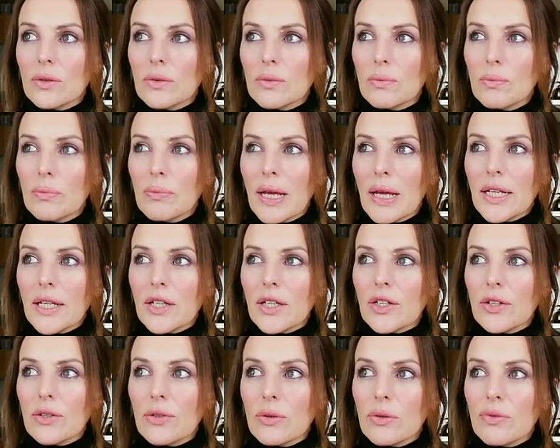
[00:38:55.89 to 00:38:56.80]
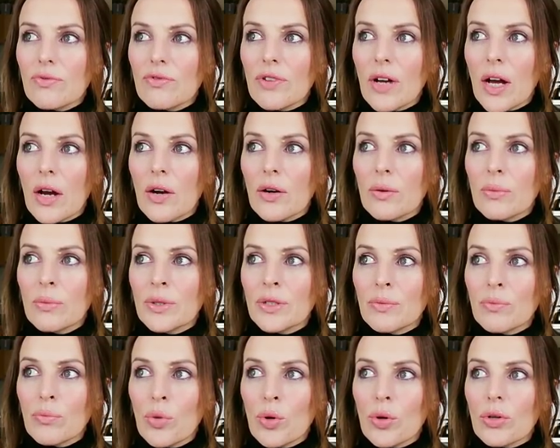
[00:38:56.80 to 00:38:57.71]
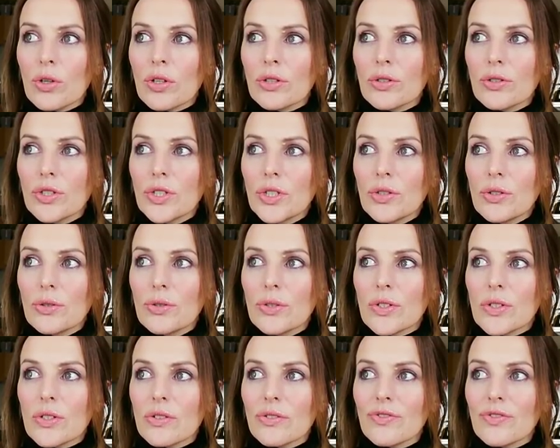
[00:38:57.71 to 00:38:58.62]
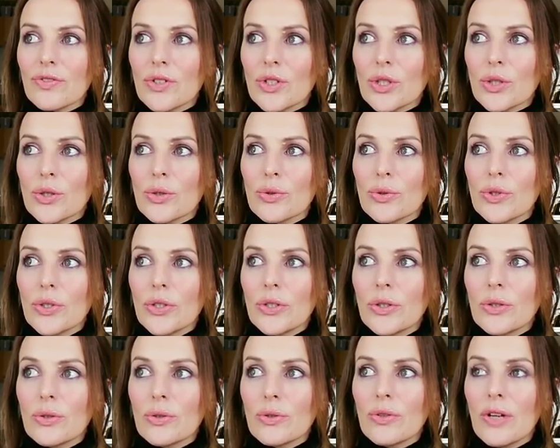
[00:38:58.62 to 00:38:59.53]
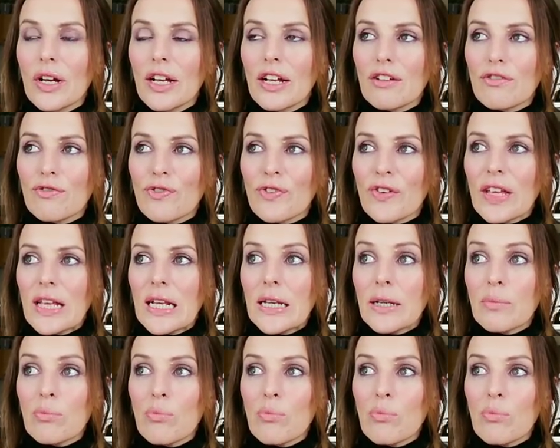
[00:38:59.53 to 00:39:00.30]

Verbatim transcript: make your environment more conducive to you feeling